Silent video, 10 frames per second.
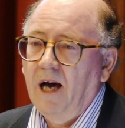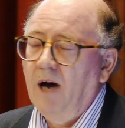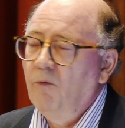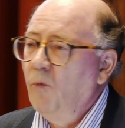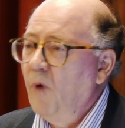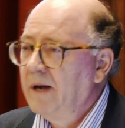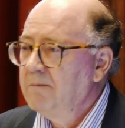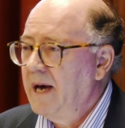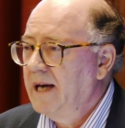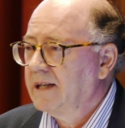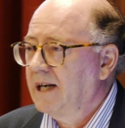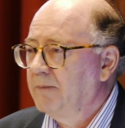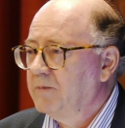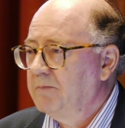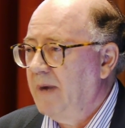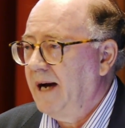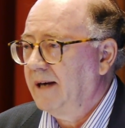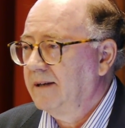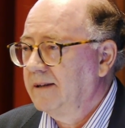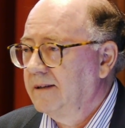and one man comes back.